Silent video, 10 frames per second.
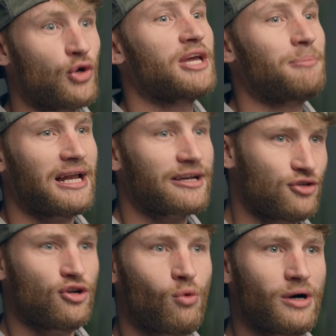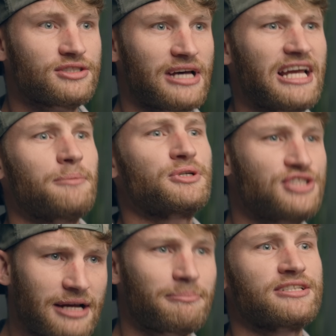you can be like, you know what? I can
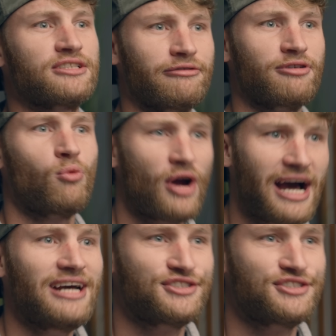protect myself from where I